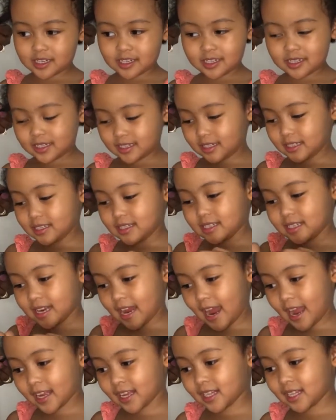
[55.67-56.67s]
and
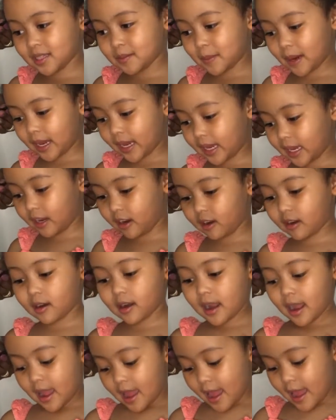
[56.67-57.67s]
we start
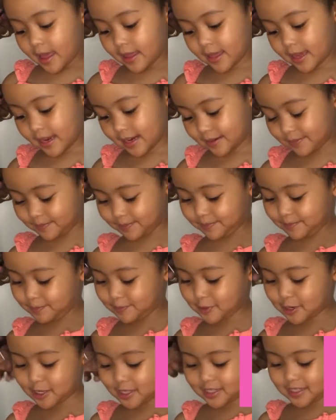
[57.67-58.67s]
by
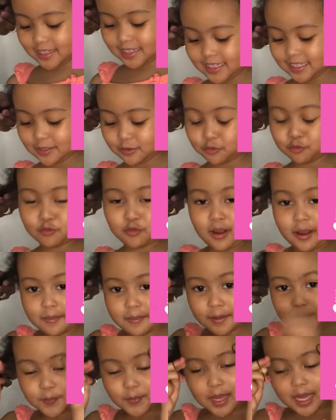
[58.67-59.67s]
taking down
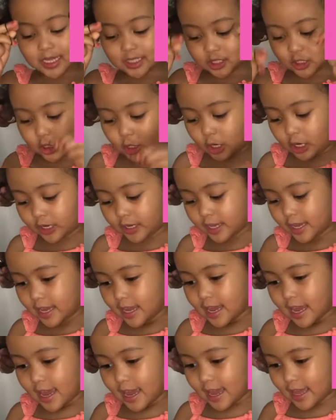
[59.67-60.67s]
the previous
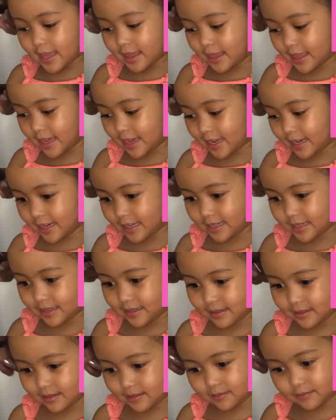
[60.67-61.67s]
hairstyle that she had.
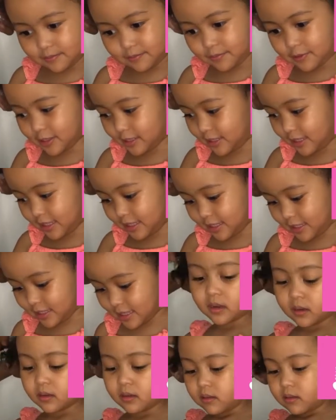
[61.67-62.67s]
So
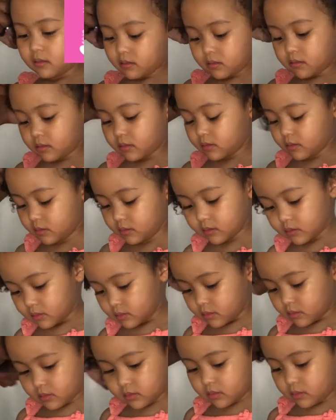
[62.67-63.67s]
like you saw there, tip
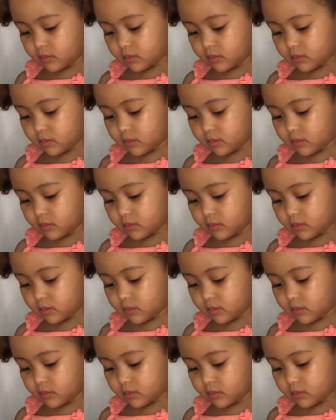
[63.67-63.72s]
number